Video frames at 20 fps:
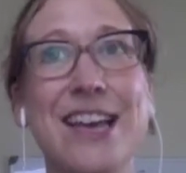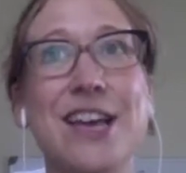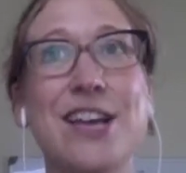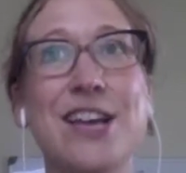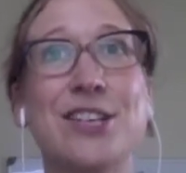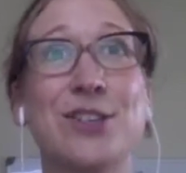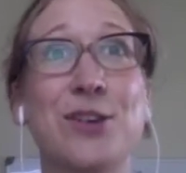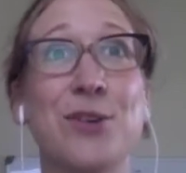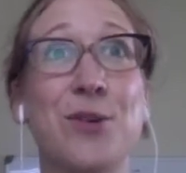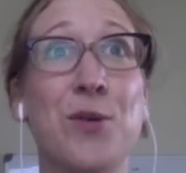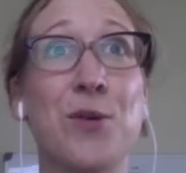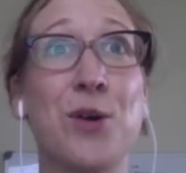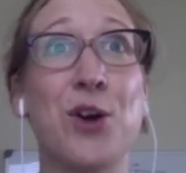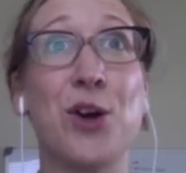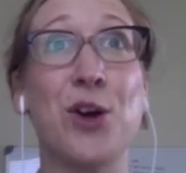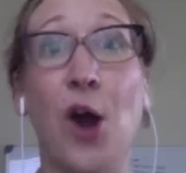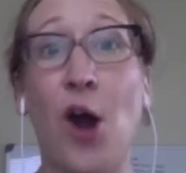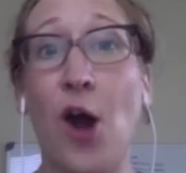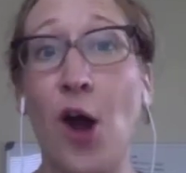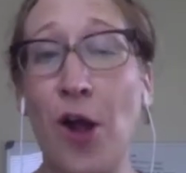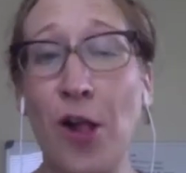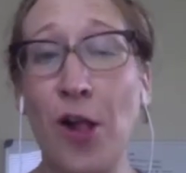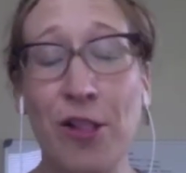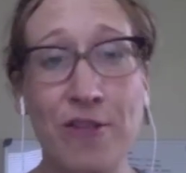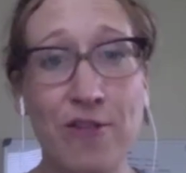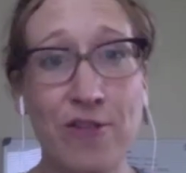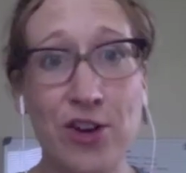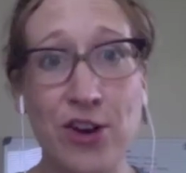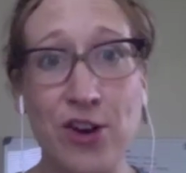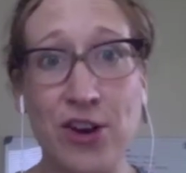So all
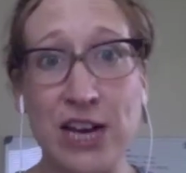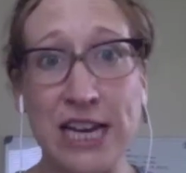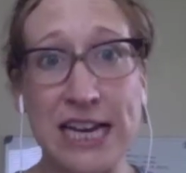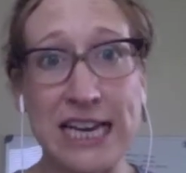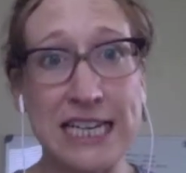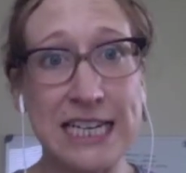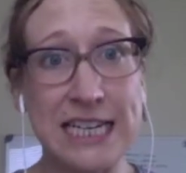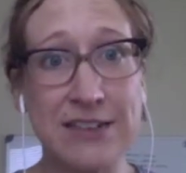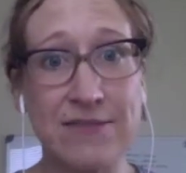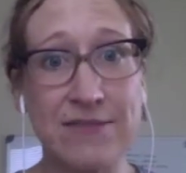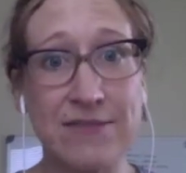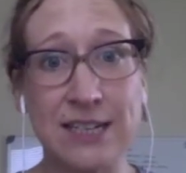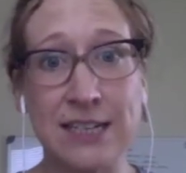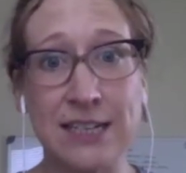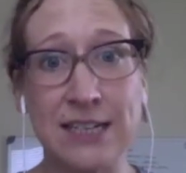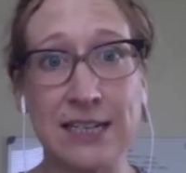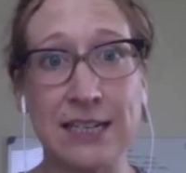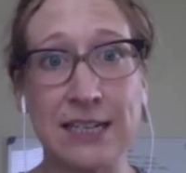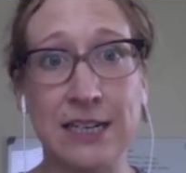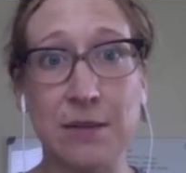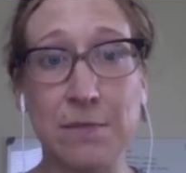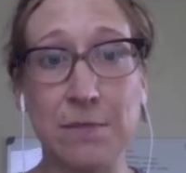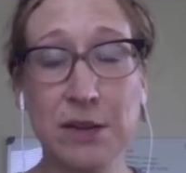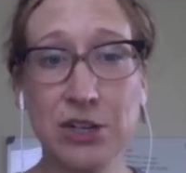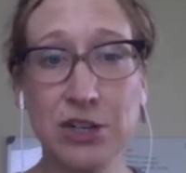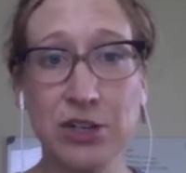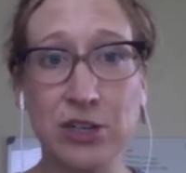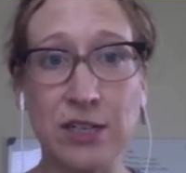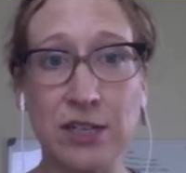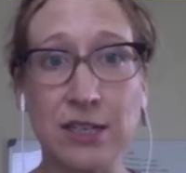of her ED visits and
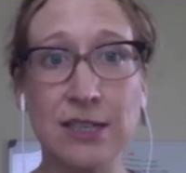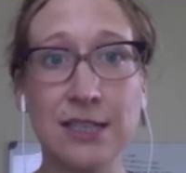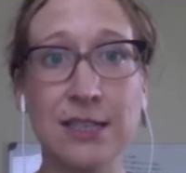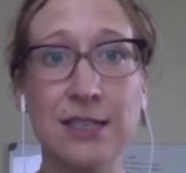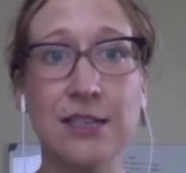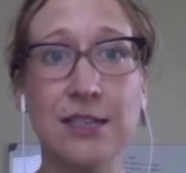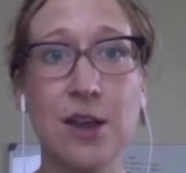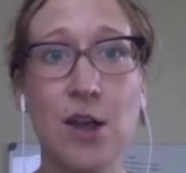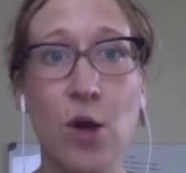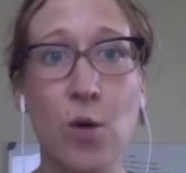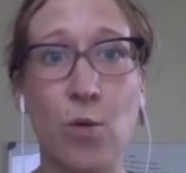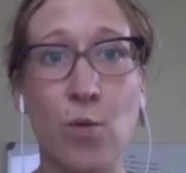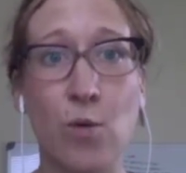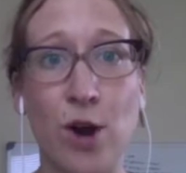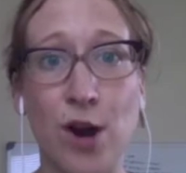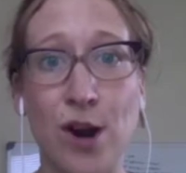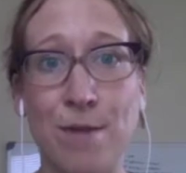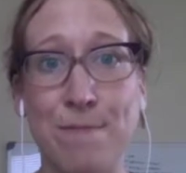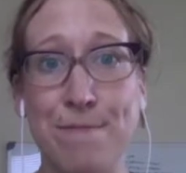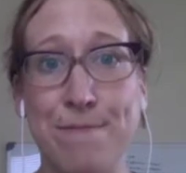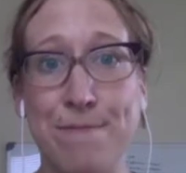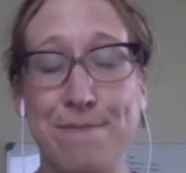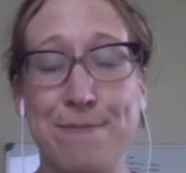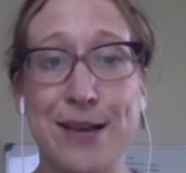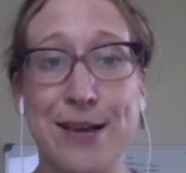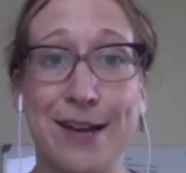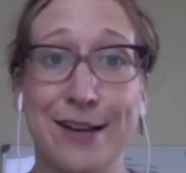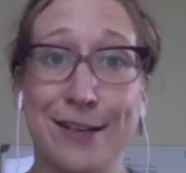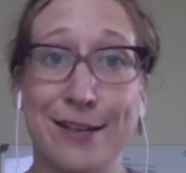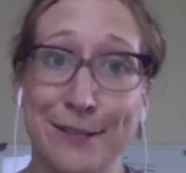admissions were
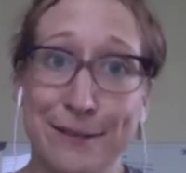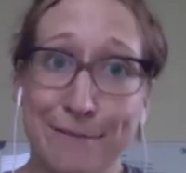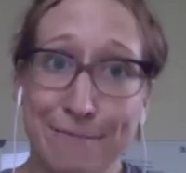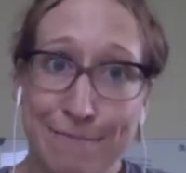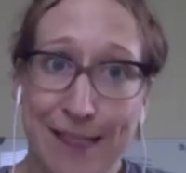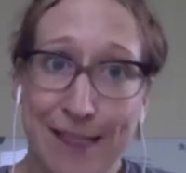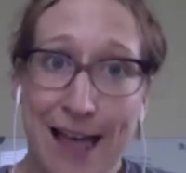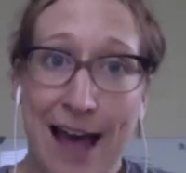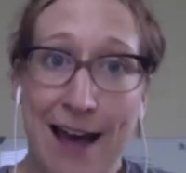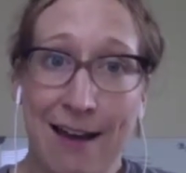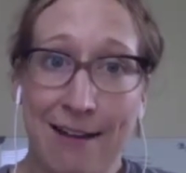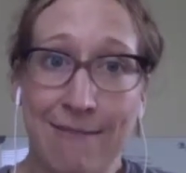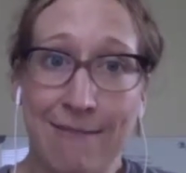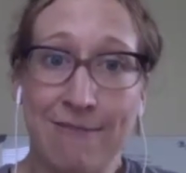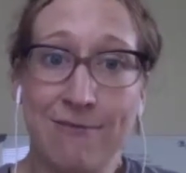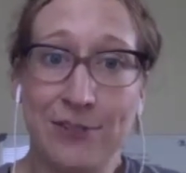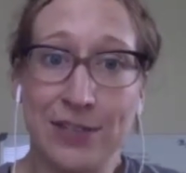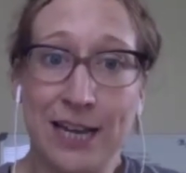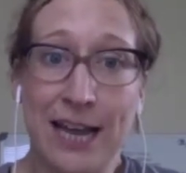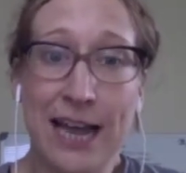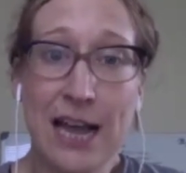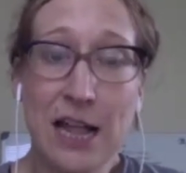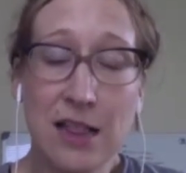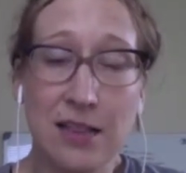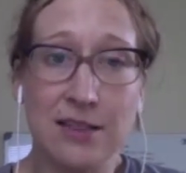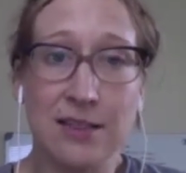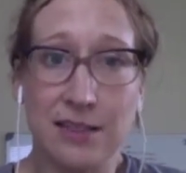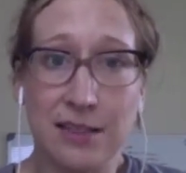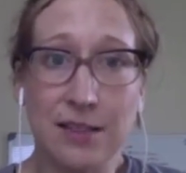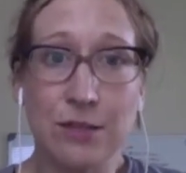because of lack of
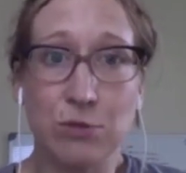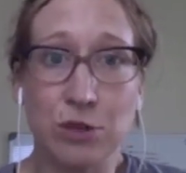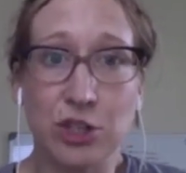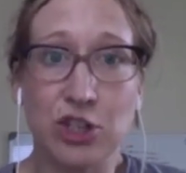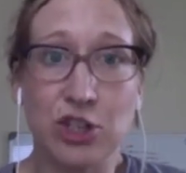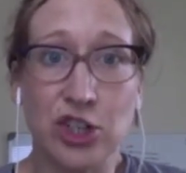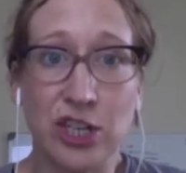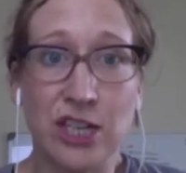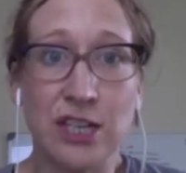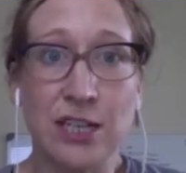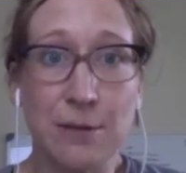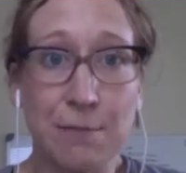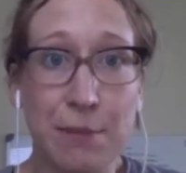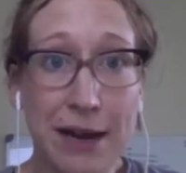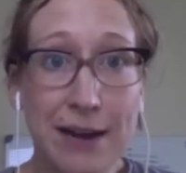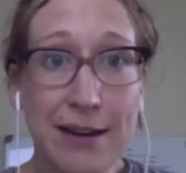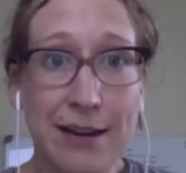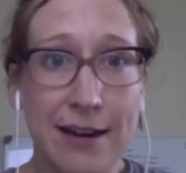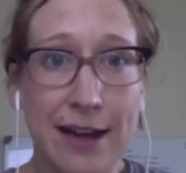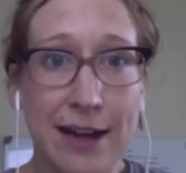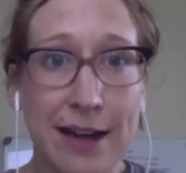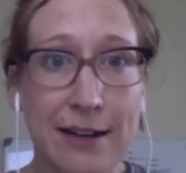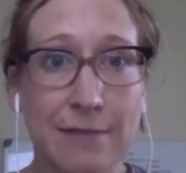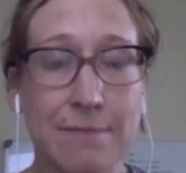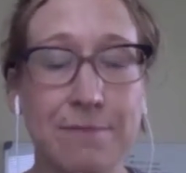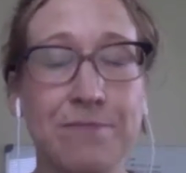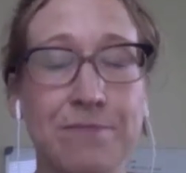dialysis, which she depended on.